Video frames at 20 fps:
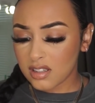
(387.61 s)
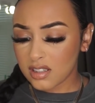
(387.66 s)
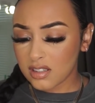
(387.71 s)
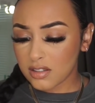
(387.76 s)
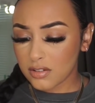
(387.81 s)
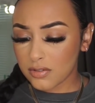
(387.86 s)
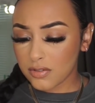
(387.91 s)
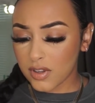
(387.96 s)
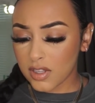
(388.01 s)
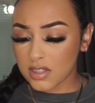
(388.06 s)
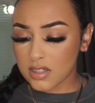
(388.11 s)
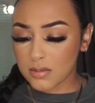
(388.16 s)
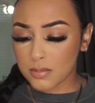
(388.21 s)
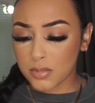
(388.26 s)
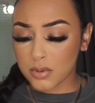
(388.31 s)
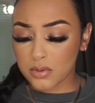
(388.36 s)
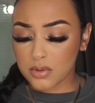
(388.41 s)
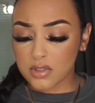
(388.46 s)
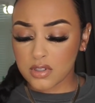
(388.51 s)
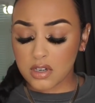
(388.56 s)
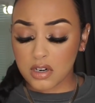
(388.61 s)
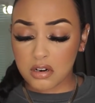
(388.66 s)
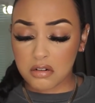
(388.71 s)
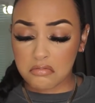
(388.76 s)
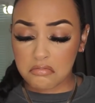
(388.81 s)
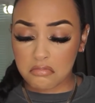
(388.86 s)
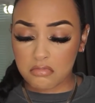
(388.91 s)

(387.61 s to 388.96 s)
defense booster.